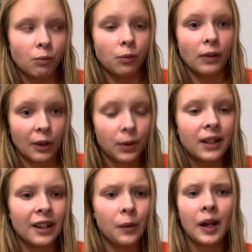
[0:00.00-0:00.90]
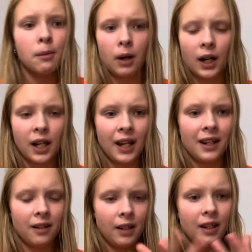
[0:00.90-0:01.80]
Like really, we could mark it
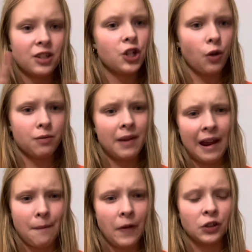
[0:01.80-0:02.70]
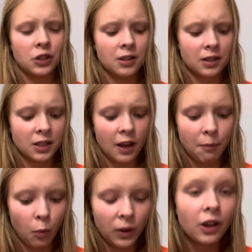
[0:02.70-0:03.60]
and like show them hand motions and stuff,
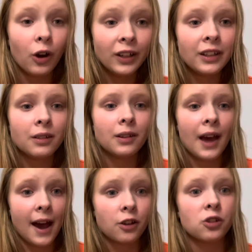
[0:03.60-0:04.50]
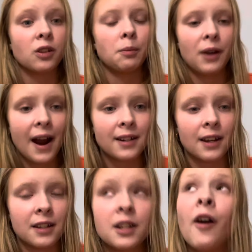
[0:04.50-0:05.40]
but we couldn't actually
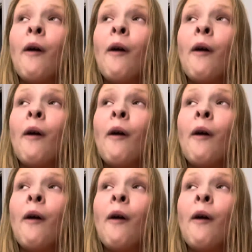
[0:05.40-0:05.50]
practice